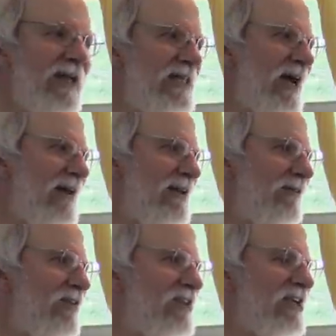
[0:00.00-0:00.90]
like the idea
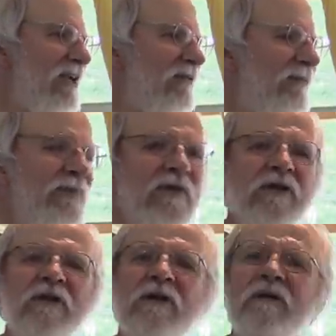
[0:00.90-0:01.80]
of this, and
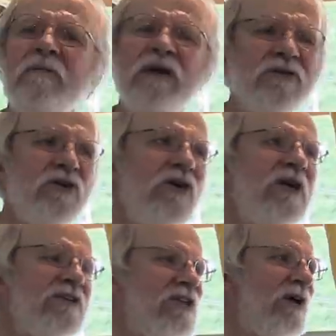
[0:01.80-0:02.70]
about 2
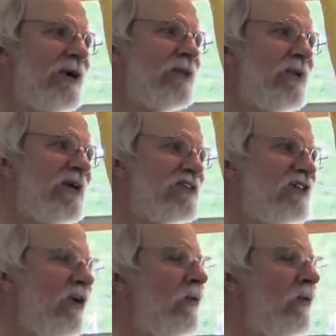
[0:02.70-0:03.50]
years ago or 3 years ago,